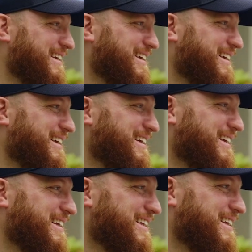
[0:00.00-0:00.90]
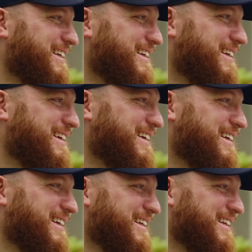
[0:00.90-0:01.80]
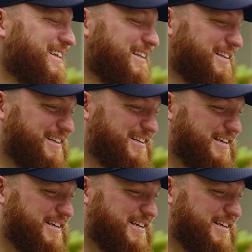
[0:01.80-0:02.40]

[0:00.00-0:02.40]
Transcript: No words are spoken by the person on screen.